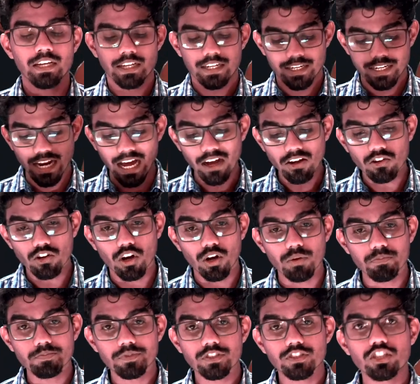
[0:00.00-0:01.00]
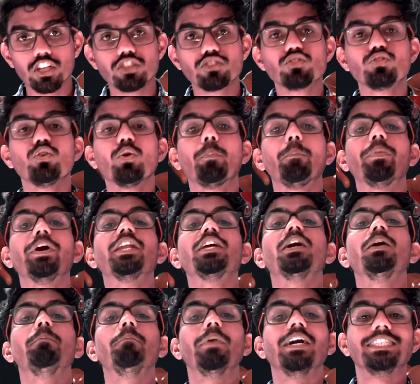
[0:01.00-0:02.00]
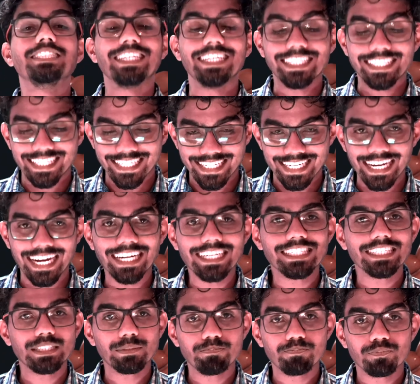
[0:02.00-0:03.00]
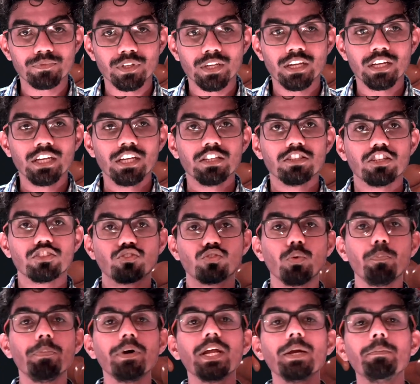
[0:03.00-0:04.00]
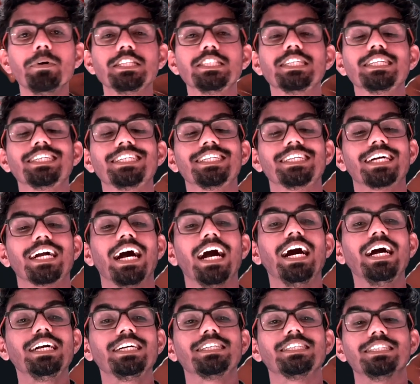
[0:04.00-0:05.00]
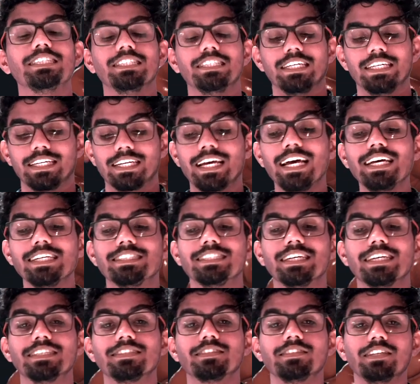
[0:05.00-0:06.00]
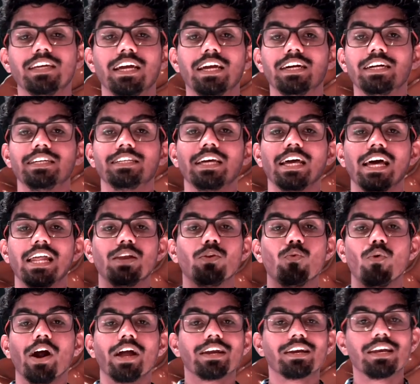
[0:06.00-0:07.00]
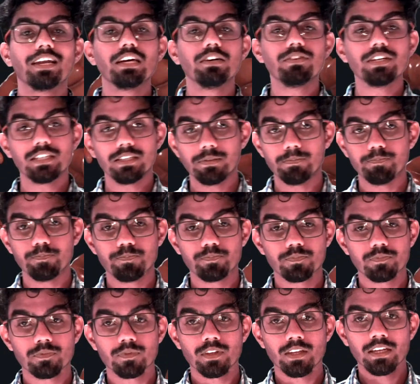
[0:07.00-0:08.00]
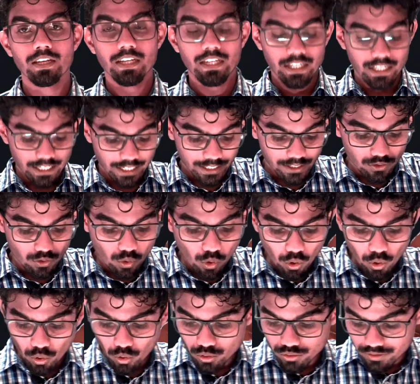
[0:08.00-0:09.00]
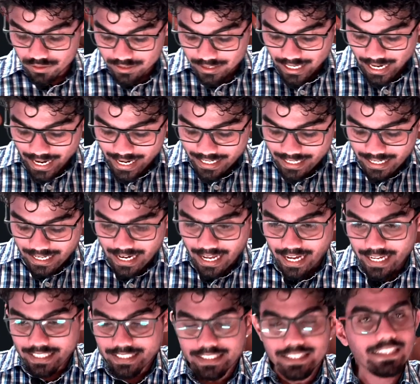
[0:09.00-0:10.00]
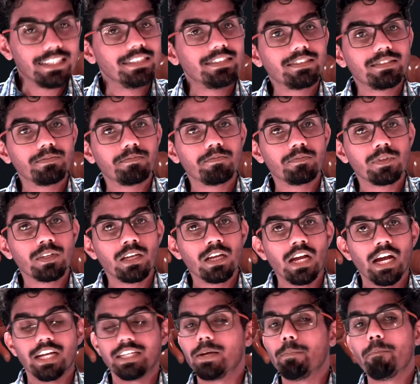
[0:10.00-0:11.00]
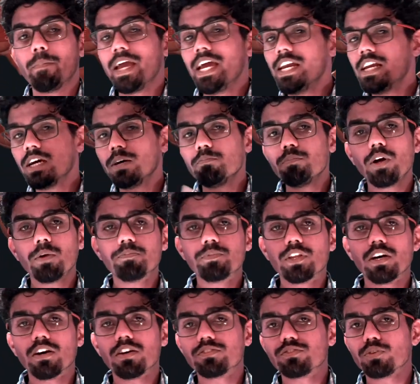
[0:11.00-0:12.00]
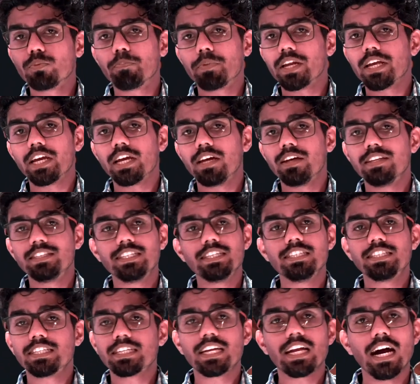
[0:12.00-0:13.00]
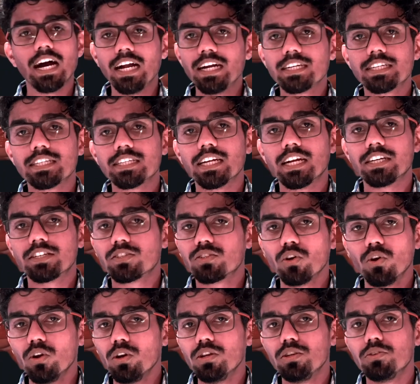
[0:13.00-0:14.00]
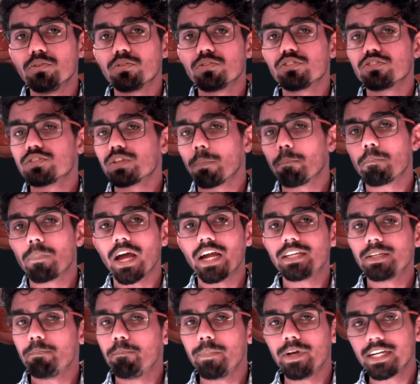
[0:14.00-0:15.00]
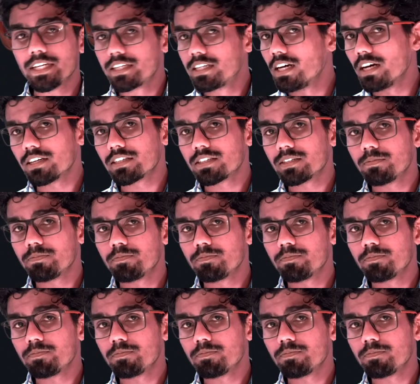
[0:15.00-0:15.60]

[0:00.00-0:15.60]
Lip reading: Now comes the superior mesenteric artery. The superior mesenteric artery arises at L1 level. It goes right like this. And the main aim of the superior mesenteric artery, I told you, to supply the midgut.